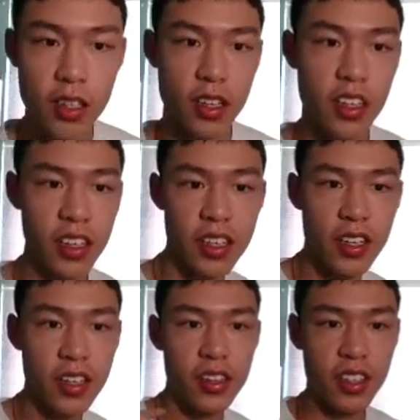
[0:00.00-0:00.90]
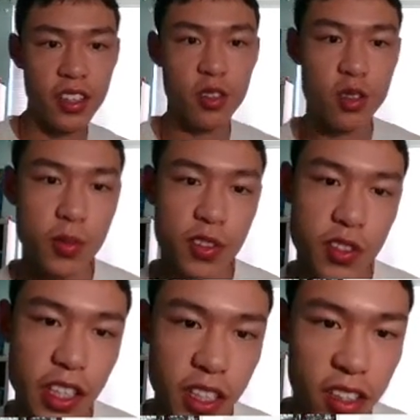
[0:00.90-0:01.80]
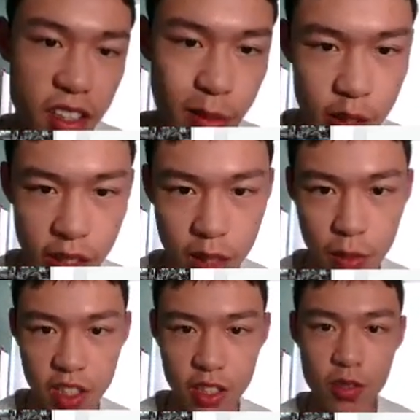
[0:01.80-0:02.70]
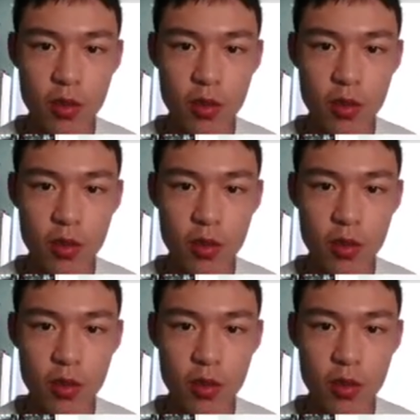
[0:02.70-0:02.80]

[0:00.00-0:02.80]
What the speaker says: Right. Thank you all so much for taking the time to check out my channel,